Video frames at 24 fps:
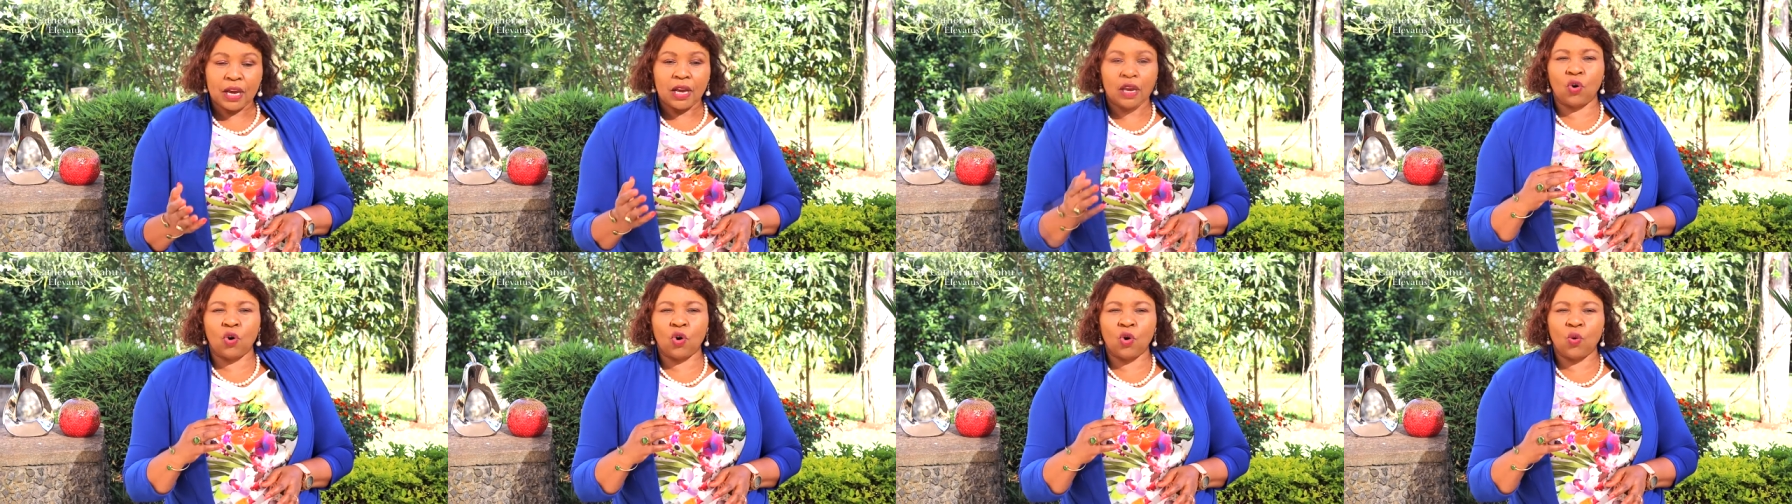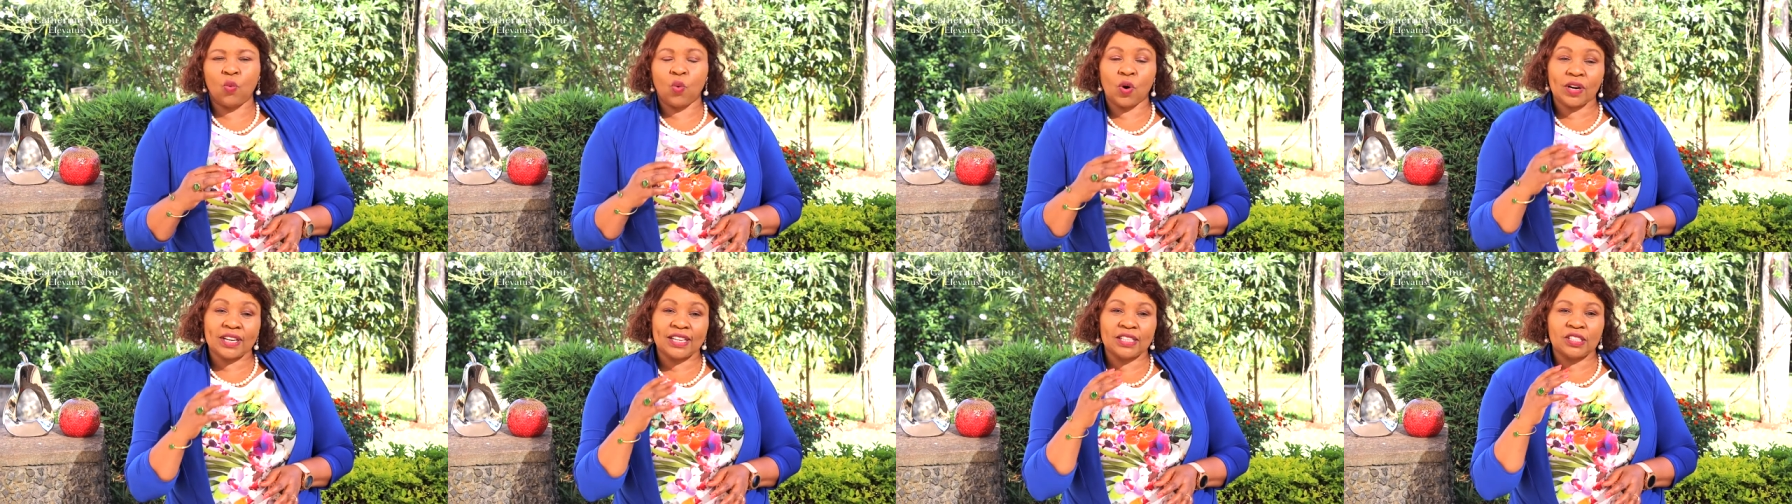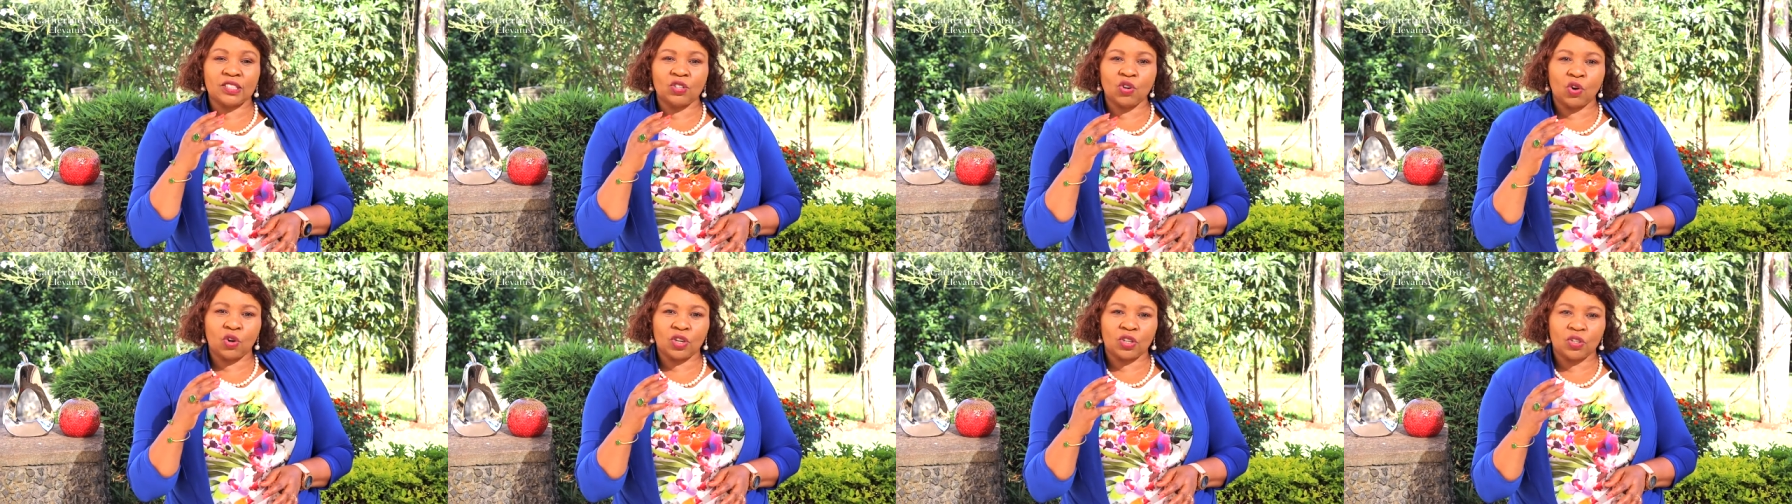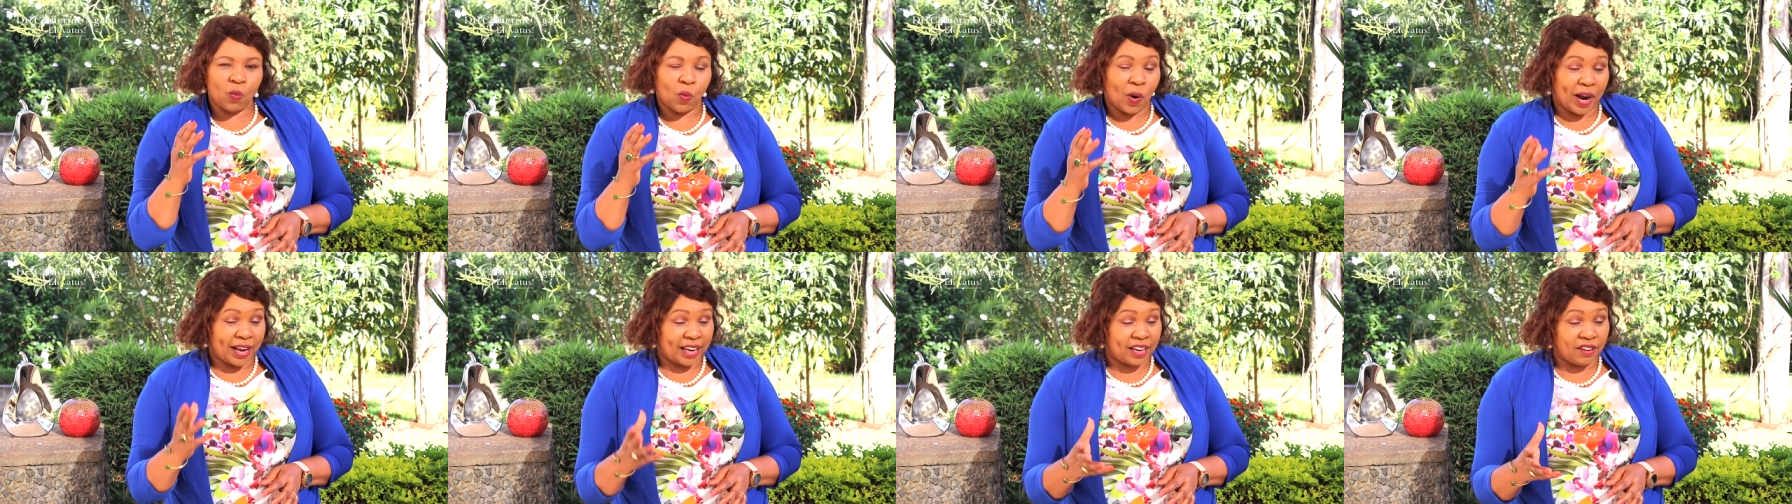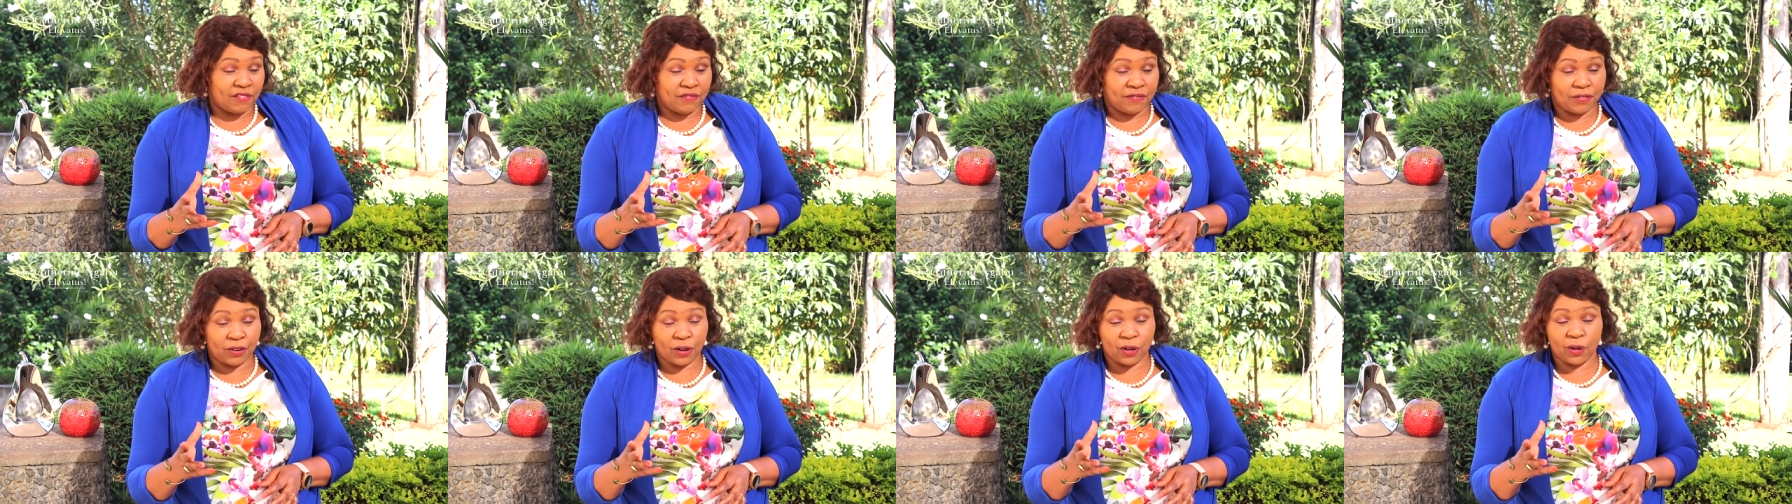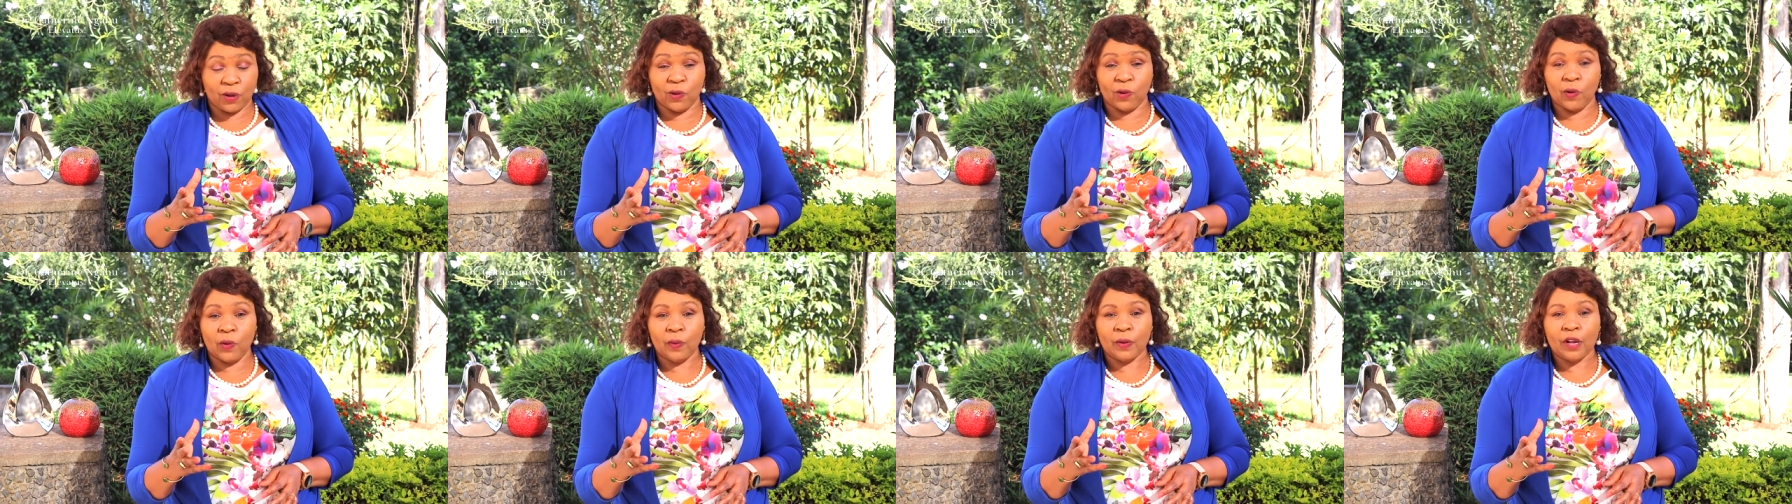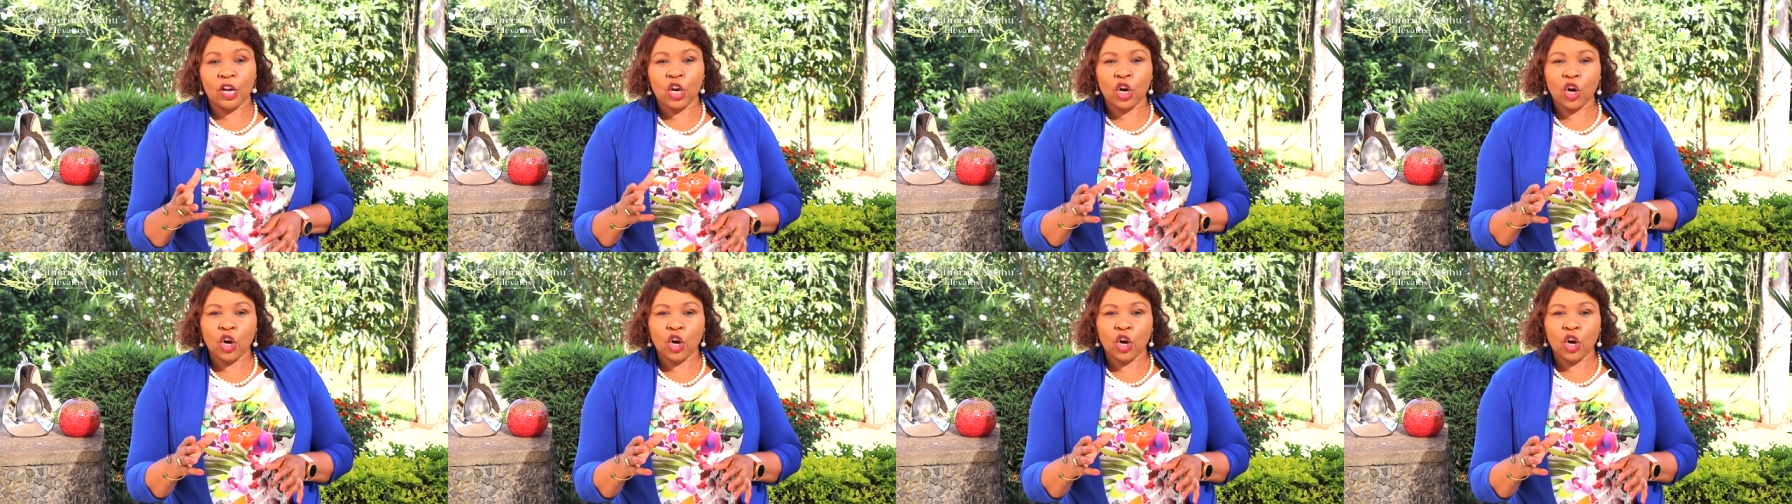or what is not working for you,